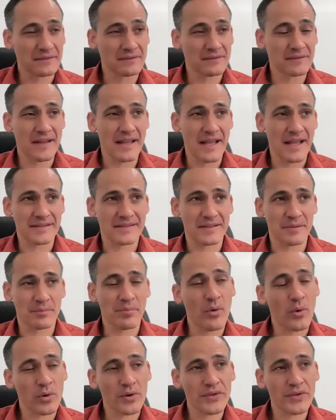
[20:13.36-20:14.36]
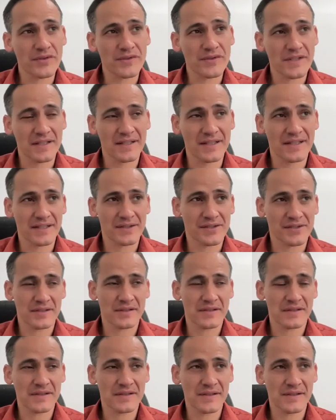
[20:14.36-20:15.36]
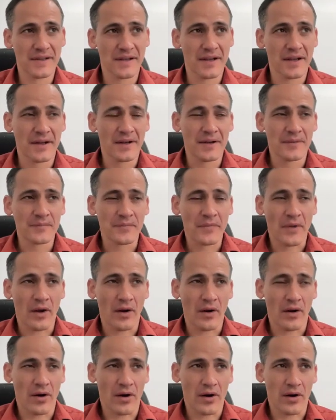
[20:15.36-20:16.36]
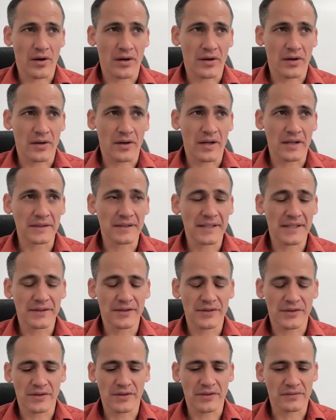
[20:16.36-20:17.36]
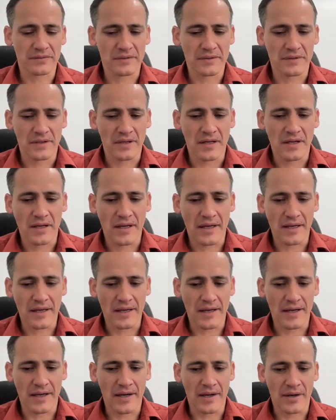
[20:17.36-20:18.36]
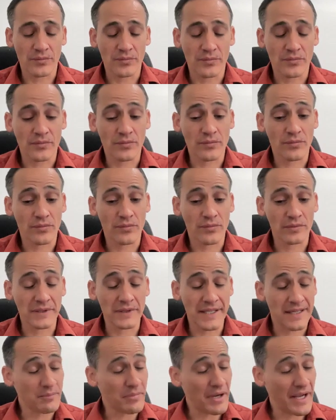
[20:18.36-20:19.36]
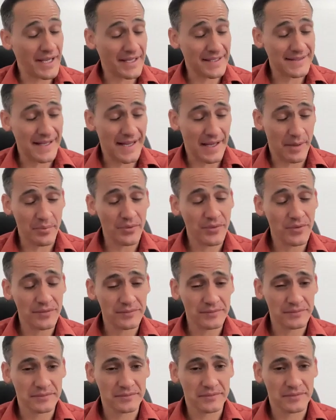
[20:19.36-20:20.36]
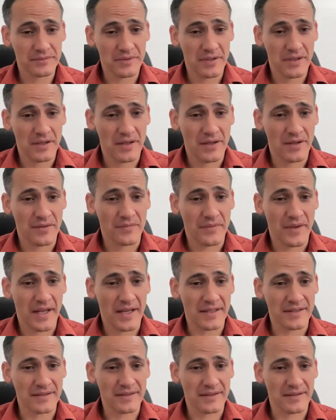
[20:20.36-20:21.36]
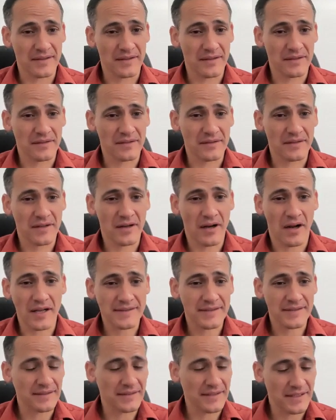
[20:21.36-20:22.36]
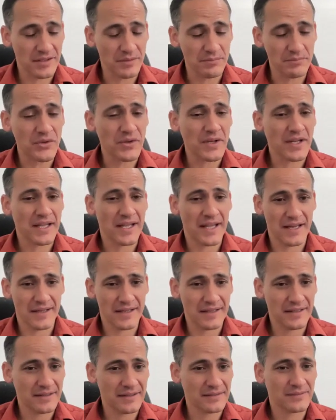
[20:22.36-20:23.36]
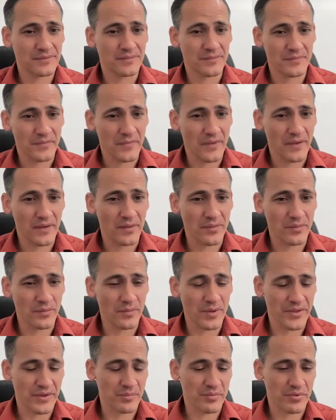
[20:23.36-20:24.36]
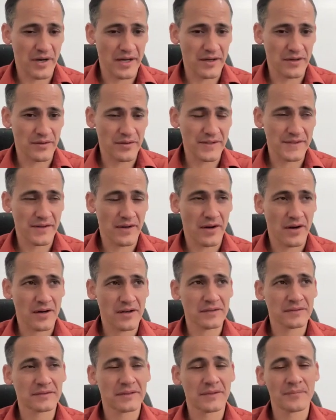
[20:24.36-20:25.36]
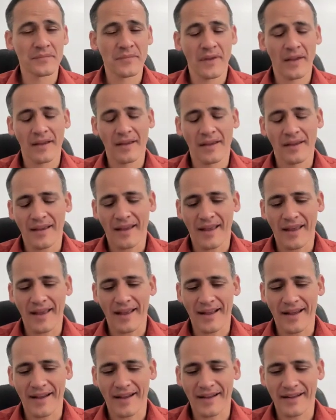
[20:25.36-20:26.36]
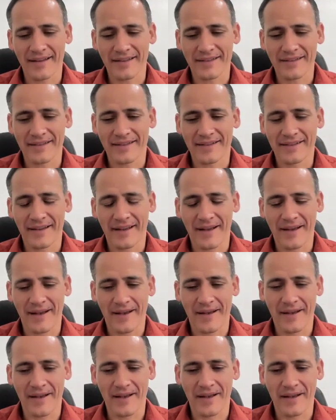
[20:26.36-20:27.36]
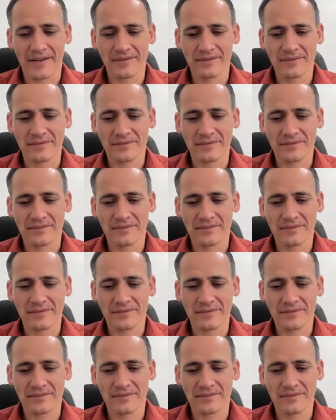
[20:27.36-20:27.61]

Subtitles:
that support those conditions are a leader uh, leading by example and constantly communicating what the priorities are. And they're